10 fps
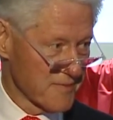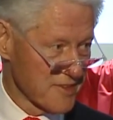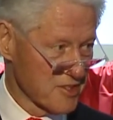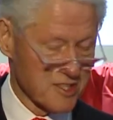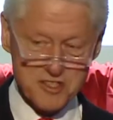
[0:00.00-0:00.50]

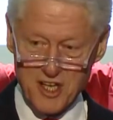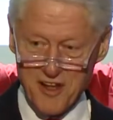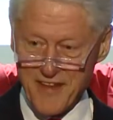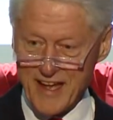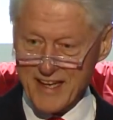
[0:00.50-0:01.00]
just saw
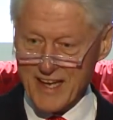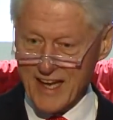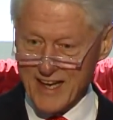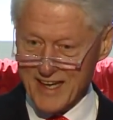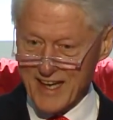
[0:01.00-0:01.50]
that
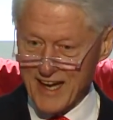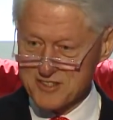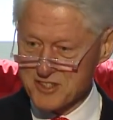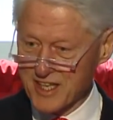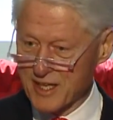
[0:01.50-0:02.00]
king
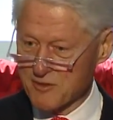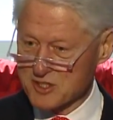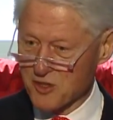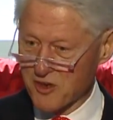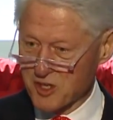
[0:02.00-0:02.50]
announce that he was
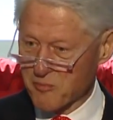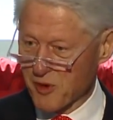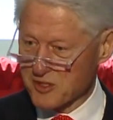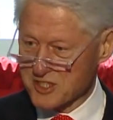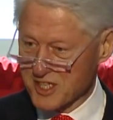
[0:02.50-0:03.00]
going to
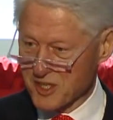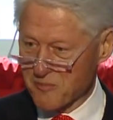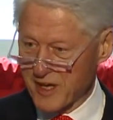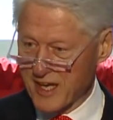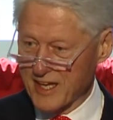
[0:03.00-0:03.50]
personally
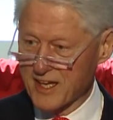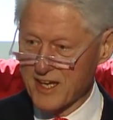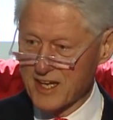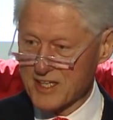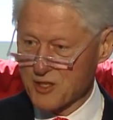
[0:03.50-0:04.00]
pay
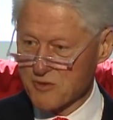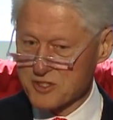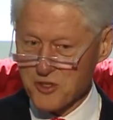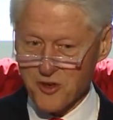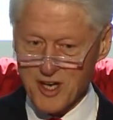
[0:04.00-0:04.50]
to
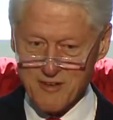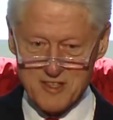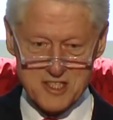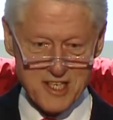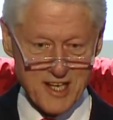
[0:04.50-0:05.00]
restore every
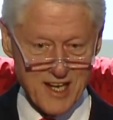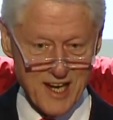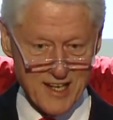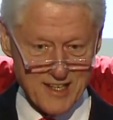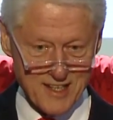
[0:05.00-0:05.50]

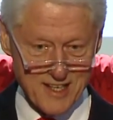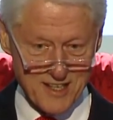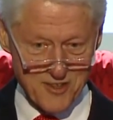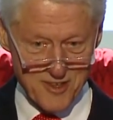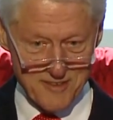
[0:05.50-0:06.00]
synagogue in the
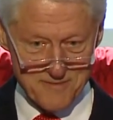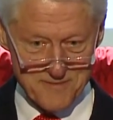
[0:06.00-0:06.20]
country.